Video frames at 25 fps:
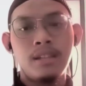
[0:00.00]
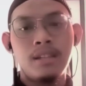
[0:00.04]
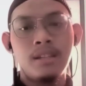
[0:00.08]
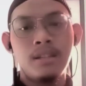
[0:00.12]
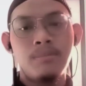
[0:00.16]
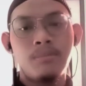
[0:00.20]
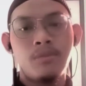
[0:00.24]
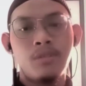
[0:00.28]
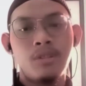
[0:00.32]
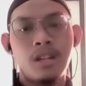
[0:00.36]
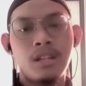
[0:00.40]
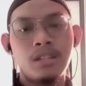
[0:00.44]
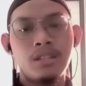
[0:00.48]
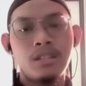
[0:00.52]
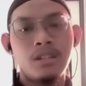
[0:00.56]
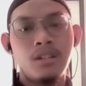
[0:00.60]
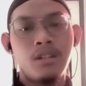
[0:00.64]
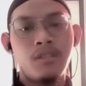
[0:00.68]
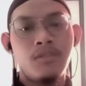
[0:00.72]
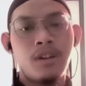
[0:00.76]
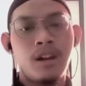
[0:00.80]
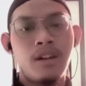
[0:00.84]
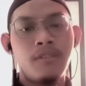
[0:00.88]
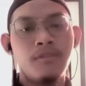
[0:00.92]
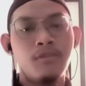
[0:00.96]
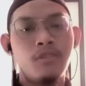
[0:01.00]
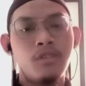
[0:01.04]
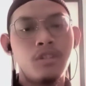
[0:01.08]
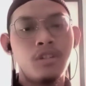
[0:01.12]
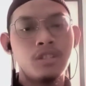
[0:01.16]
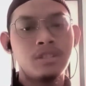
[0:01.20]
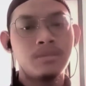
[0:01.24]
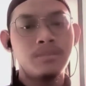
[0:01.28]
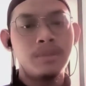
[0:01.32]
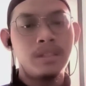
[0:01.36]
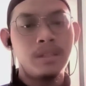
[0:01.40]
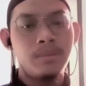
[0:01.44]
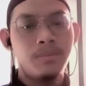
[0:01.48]
the production of harmful
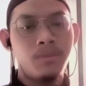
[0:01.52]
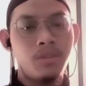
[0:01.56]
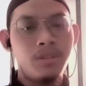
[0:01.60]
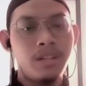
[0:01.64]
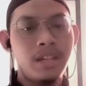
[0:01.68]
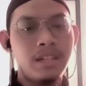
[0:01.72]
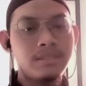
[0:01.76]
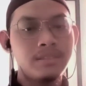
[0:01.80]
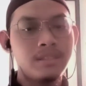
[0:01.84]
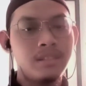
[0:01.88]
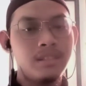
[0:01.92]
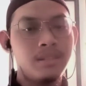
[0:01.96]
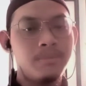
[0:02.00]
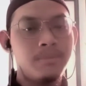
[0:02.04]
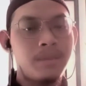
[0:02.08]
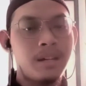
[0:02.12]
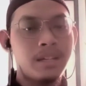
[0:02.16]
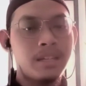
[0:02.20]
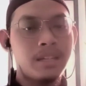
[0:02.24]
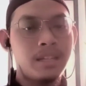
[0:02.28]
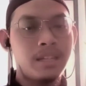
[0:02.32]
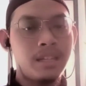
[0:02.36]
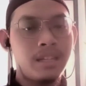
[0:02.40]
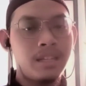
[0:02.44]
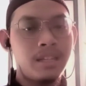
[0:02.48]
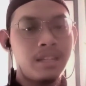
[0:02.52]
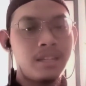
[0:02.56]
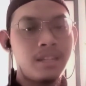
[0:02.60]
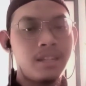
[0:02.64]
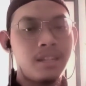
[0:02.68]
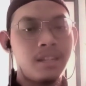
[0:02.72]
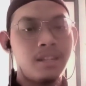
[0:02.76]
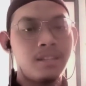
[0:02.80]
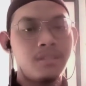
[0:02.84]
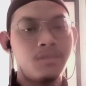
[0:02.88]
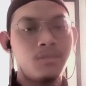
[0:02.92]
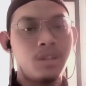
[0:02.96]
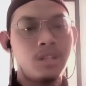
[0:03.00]
cosmetic products in the market
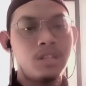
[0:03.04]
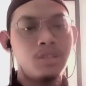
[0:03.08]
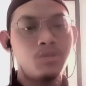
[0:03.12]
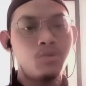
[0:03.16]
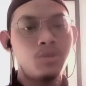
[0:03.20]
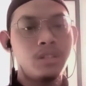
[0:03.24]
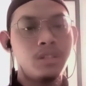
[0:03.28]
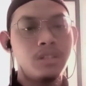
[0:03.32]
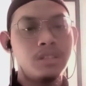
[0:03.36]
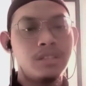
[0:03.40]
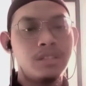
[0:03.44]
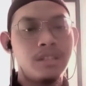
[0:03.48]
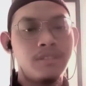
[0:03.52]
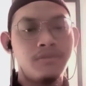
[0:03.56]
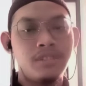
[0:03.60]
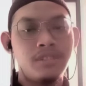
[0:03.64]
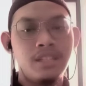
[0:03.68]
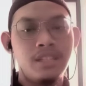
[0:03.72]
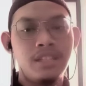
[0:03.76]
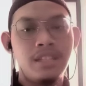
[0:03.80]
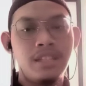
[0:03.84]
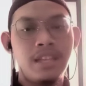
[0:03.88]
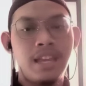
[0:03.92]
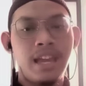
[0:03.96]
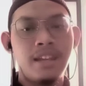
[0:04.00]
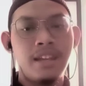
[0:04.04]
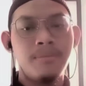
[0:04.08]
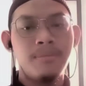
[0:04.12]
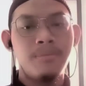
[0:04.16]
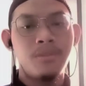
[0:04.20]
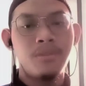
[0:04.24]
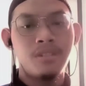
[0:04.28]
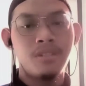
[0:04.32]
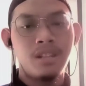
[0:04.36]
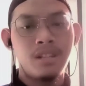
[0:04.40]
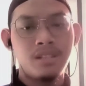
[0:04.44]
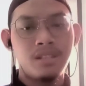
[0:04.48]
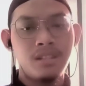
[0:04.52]
to ensure the safety and
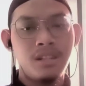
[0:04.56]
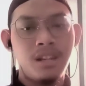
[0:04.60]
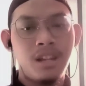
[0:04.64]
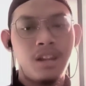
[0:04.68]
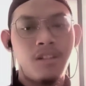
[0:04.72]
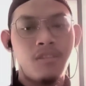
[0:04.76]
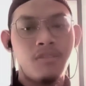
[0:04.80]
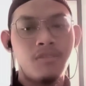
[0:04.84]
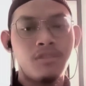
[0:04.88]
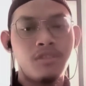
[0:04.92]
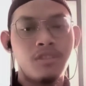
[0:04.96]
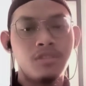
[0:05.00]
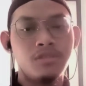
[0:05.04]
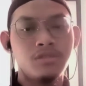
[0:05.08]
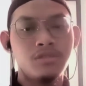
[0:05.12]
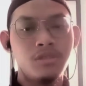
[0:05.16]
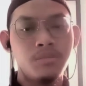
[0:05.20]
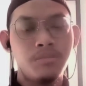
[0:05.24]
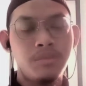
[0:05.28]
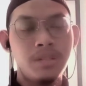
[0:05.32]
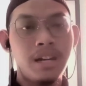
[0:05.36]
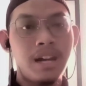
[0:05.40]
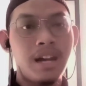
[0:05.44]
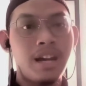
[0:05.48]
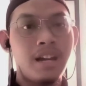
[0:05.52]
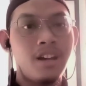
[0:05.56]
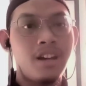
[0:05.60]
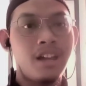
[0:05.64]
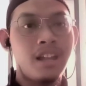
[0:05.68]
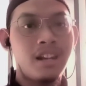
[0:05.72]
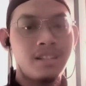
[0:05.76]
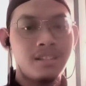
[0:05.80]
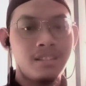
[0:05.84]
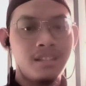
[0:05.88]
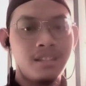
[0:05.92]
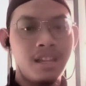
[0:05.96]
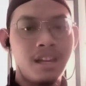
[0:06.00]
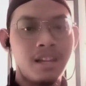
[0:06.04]
protection of consumer are
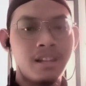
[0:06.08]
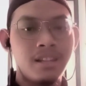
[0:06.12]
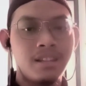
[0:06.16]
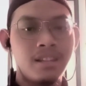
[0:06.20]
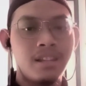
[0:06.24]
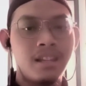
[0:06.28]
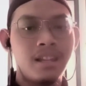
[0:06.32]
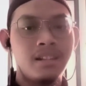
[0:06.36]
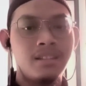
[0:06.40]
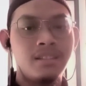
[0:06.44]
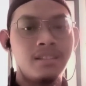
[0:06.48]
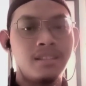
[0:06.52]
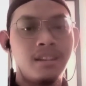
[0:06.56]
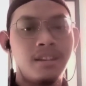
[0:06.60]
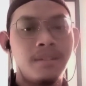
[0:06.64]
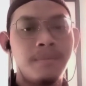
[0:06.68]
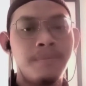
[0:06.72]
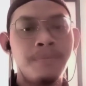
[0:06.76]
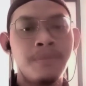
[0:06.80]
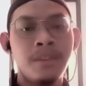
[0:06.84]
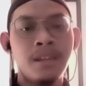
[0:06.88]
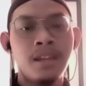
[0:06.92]
guaranteed.